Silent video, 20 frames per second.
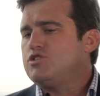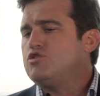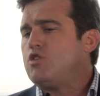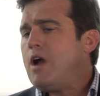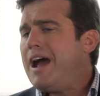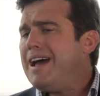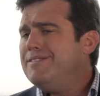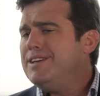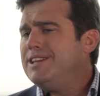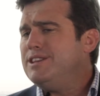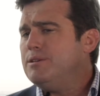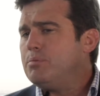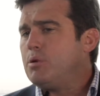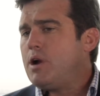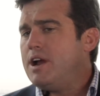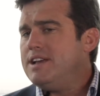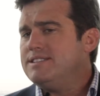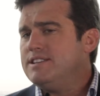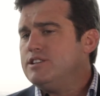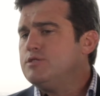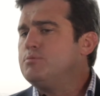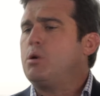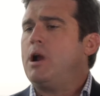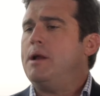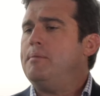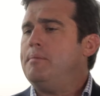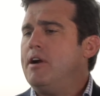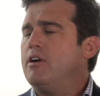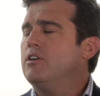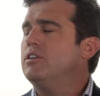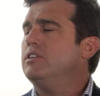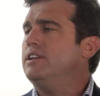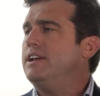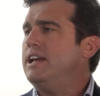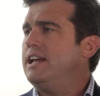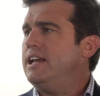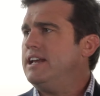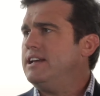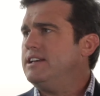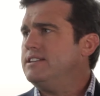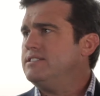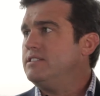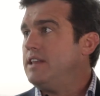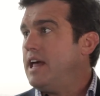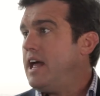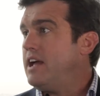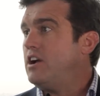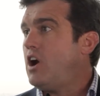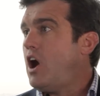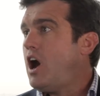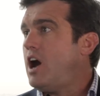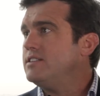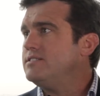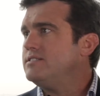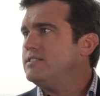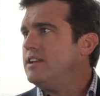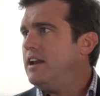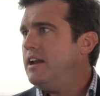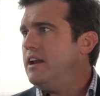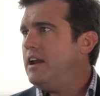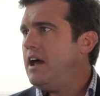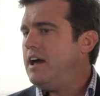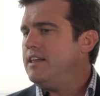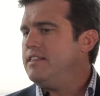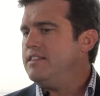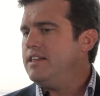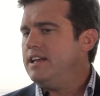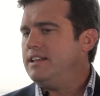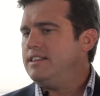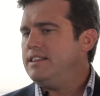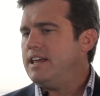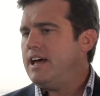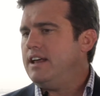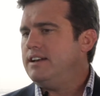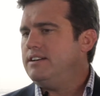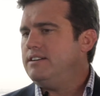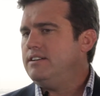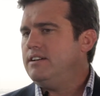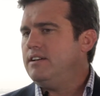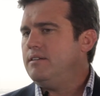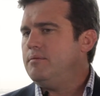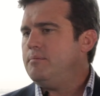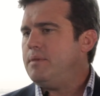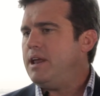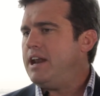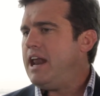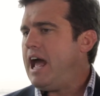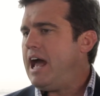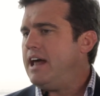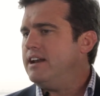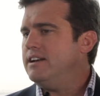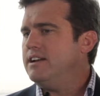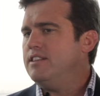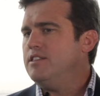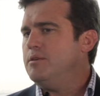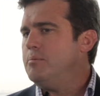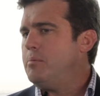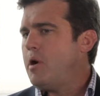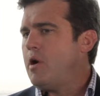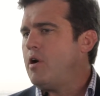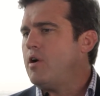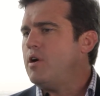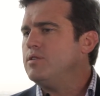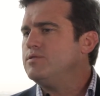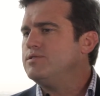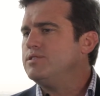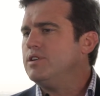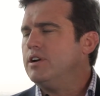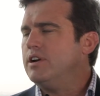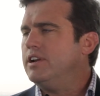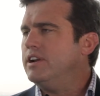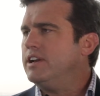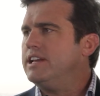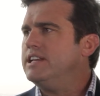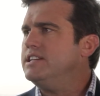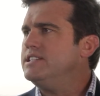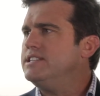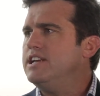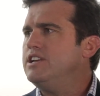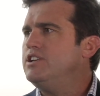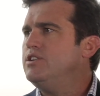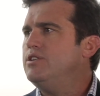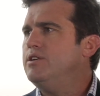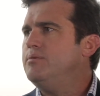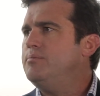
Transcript: driving the prices primarily is land cost, and I think that Manhattan and the boroughs are going to continue to